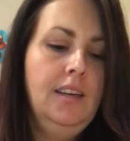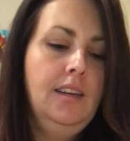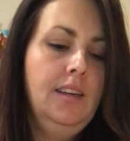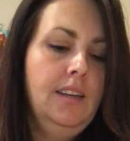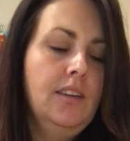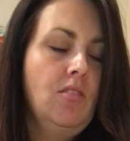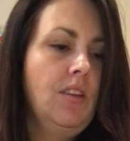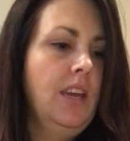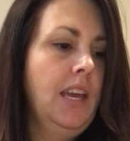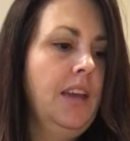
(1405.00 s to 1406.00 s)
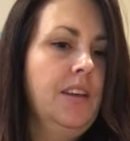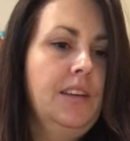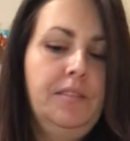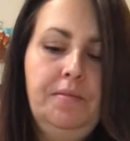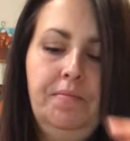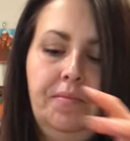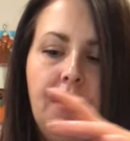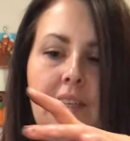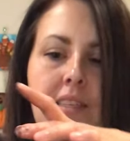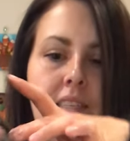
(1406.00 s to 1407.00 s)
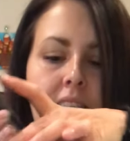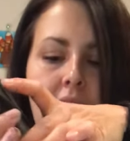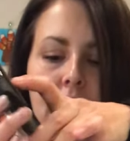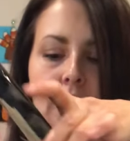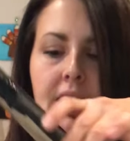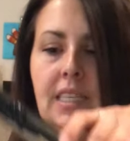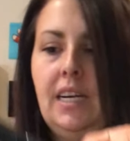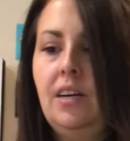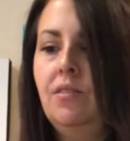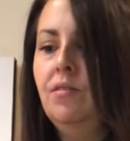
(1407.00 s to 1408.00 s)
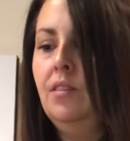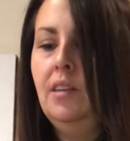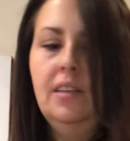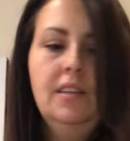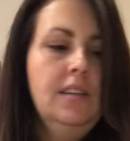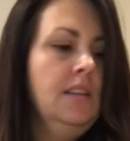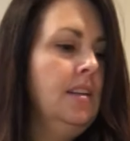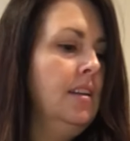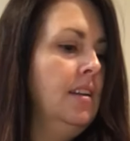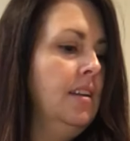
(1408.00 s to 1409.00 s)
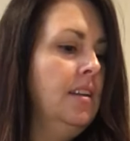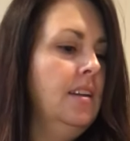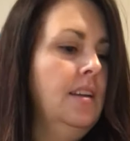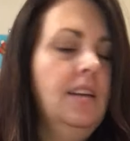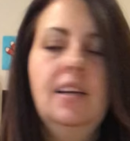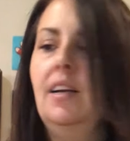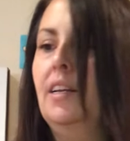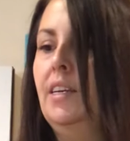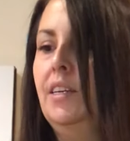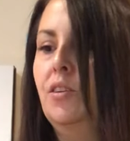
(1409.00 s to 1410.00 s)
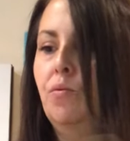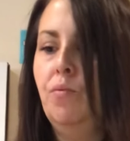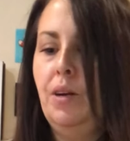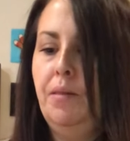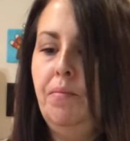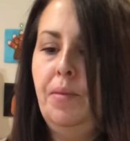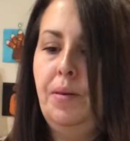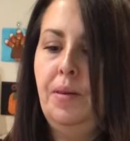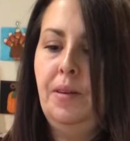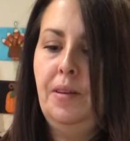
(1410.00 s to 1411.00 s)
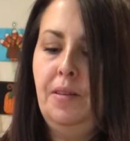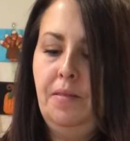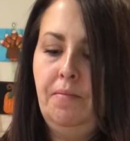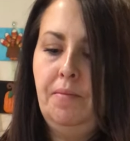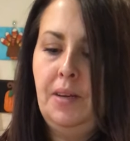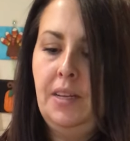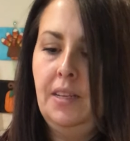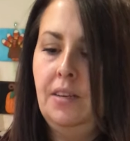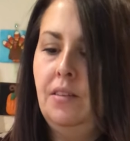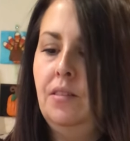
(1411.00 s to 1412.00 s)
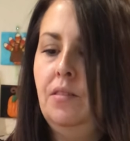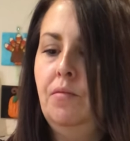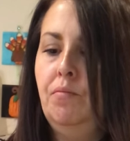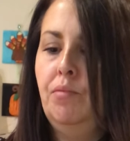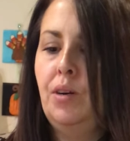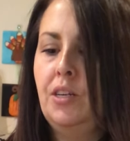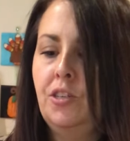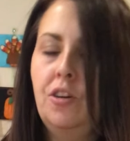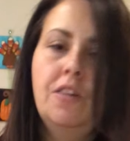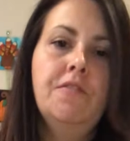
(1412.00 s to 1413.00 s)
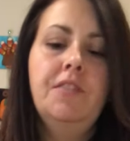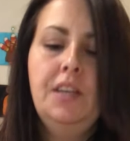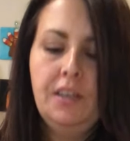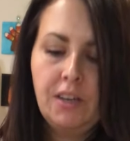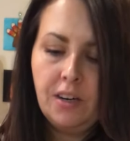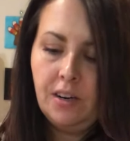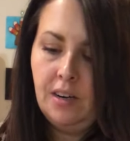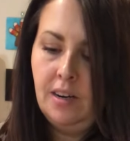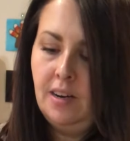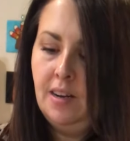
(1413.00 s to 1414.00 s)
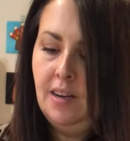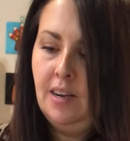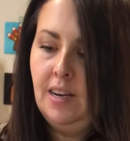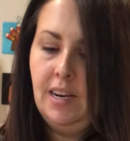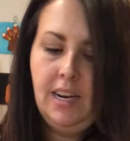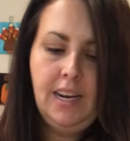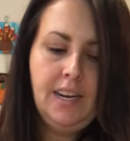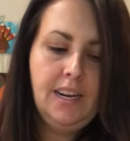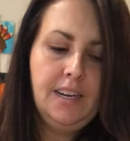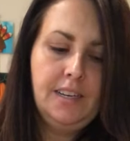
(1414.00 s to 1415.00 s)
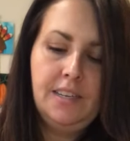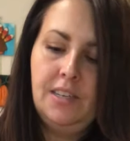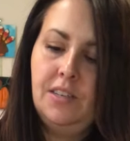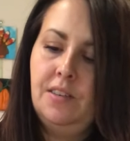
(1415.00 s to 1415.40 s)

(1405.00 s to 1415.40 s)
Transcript: Okay, set this down. I need to wipe my little brush off here, and